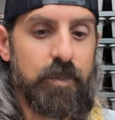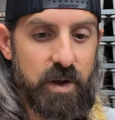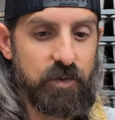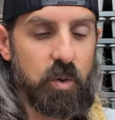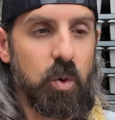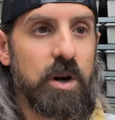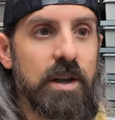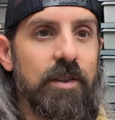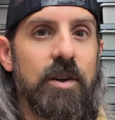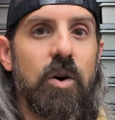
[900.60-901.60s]
If you're
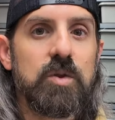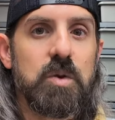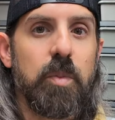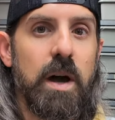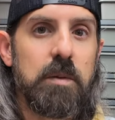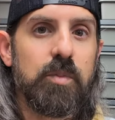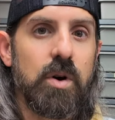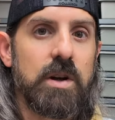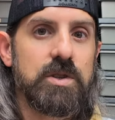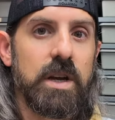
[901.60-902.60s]
working the ultra pied
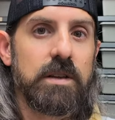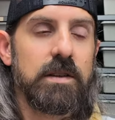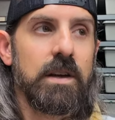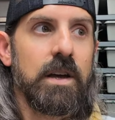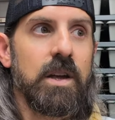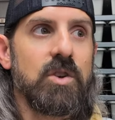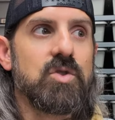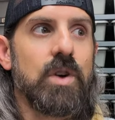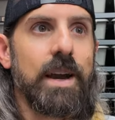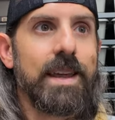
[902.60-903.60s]
project,
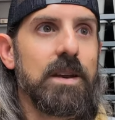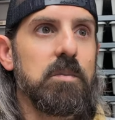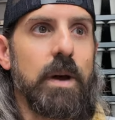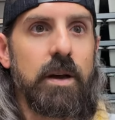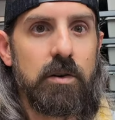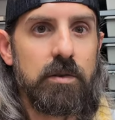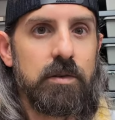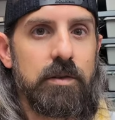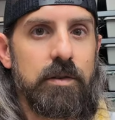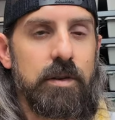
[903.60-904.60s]
try to get a male
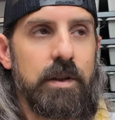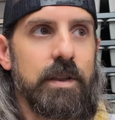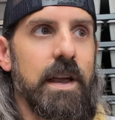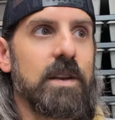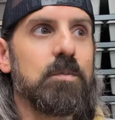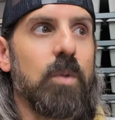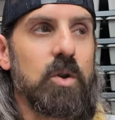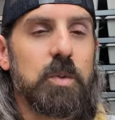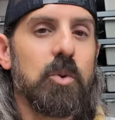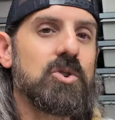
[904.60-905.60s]
that has
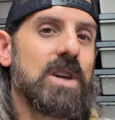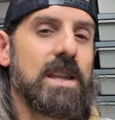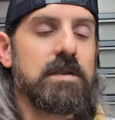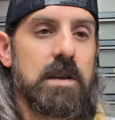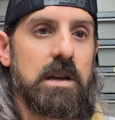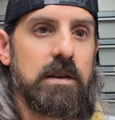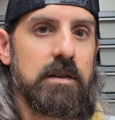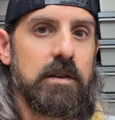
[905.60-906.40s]
multiple genes in it.